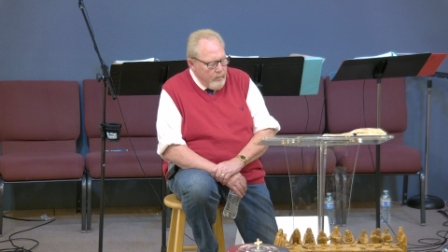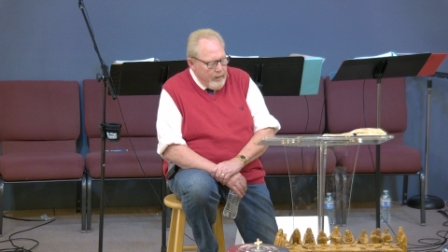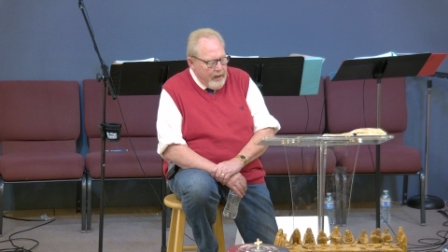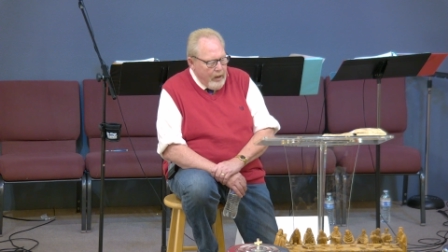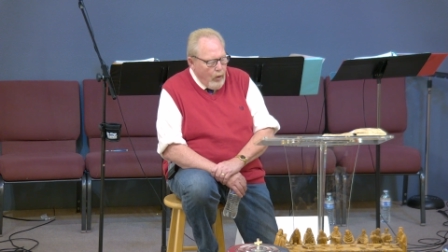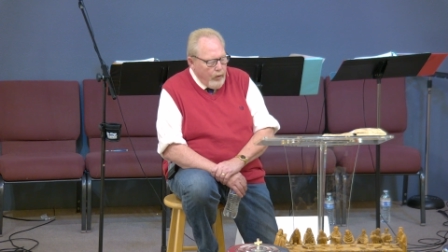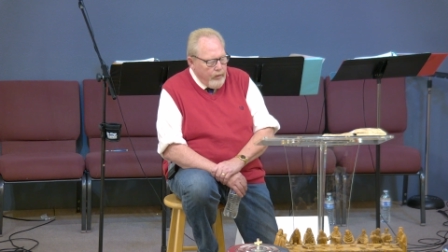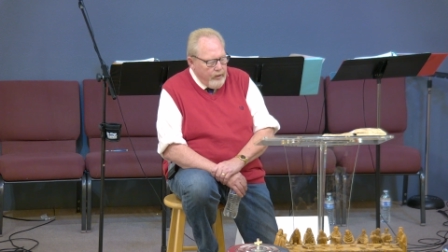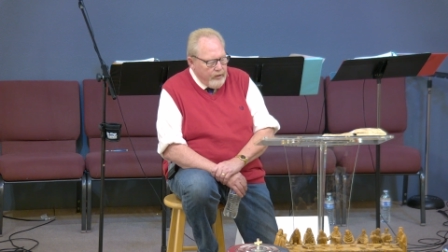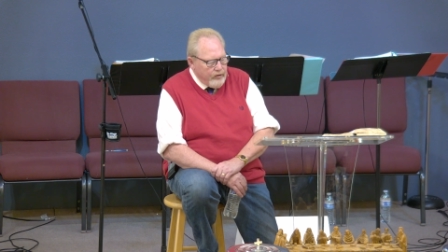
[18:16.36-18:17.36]
be held
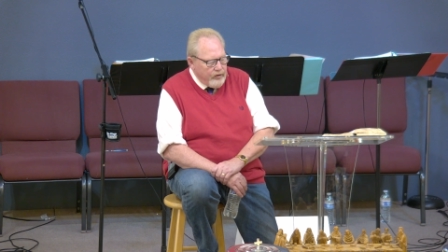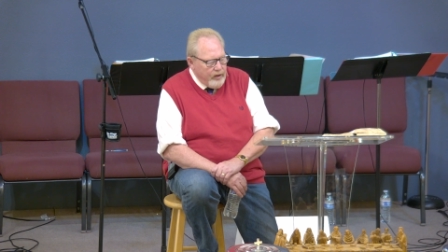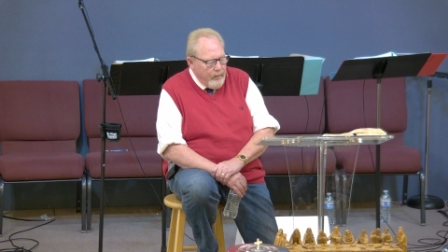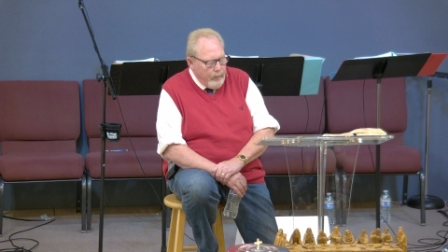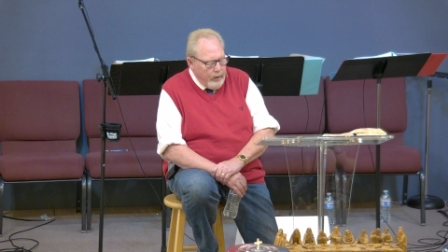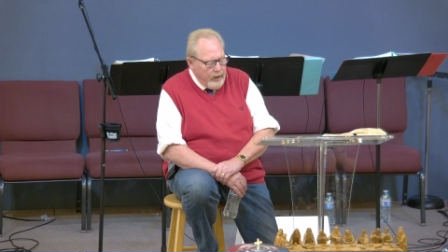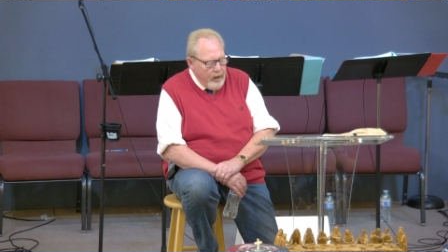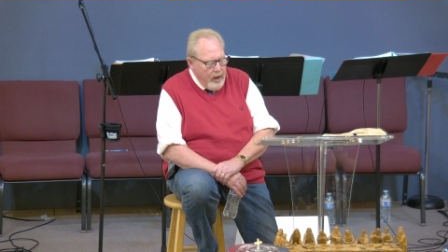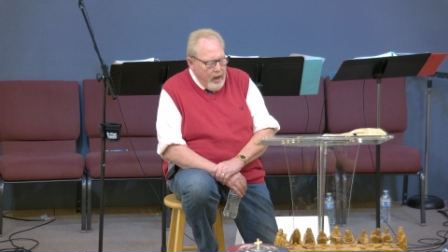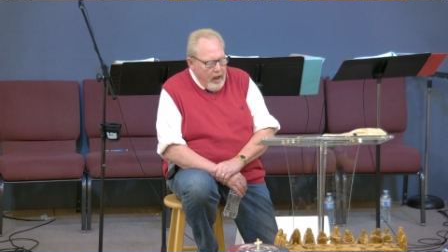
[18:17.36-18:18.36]
in this assembly
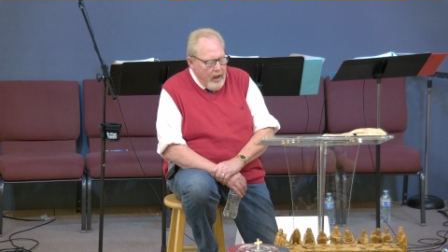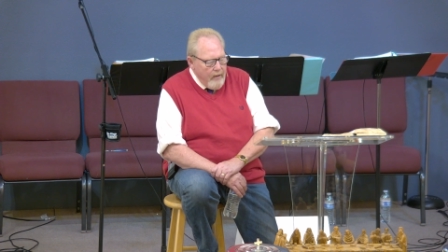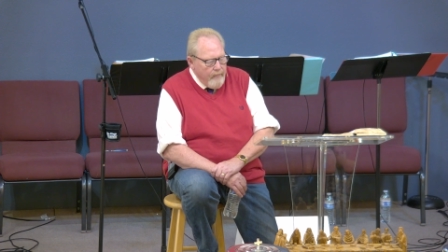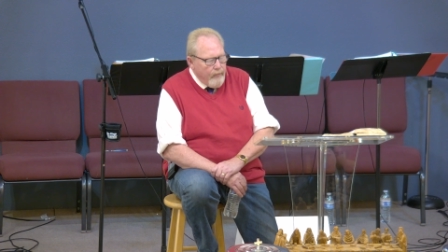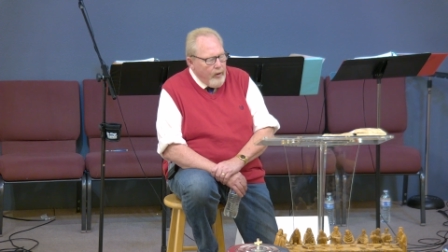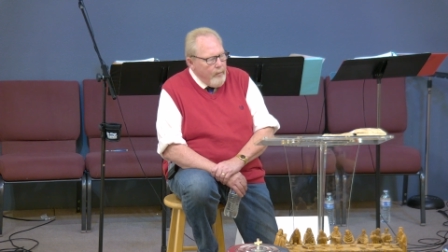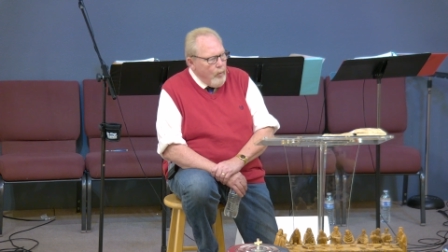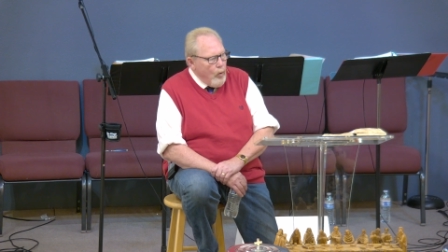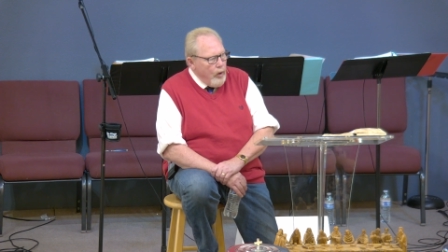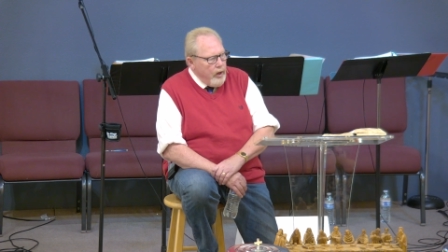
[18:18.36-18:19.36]
every
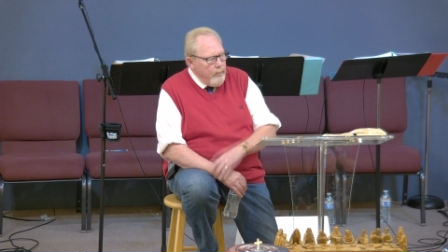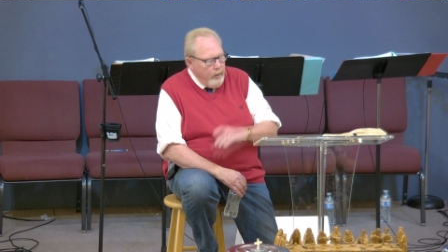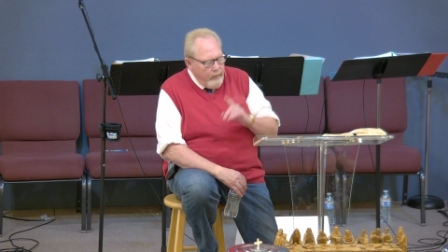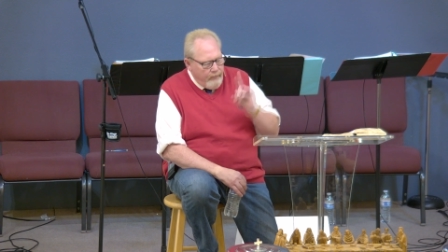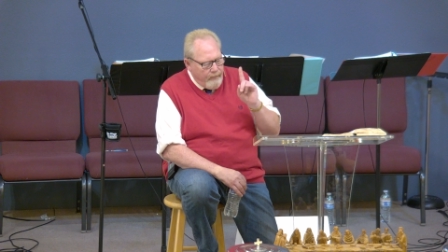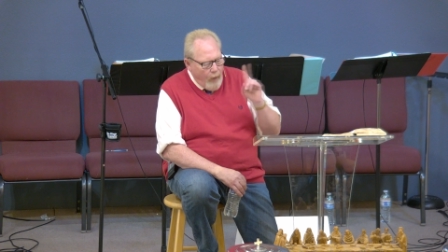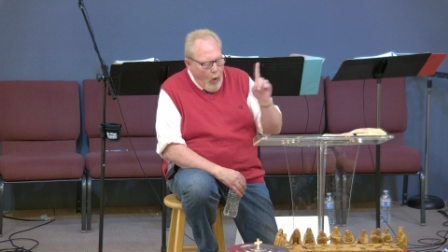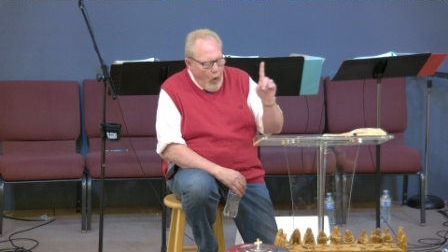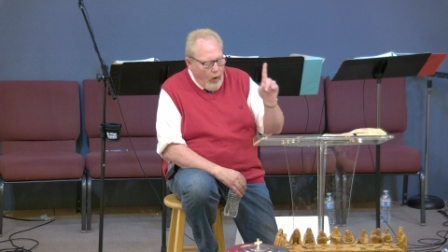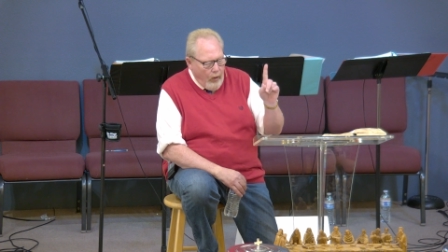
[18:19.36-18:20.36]
morning
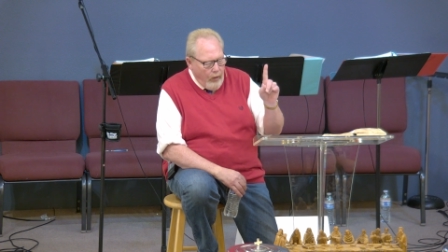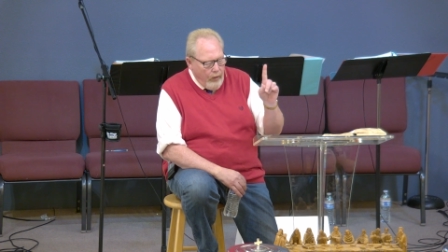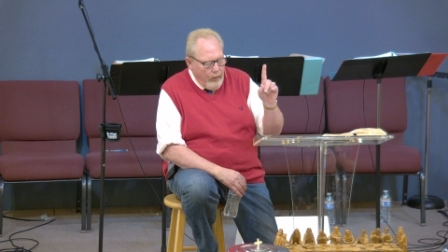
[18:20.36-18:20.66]
before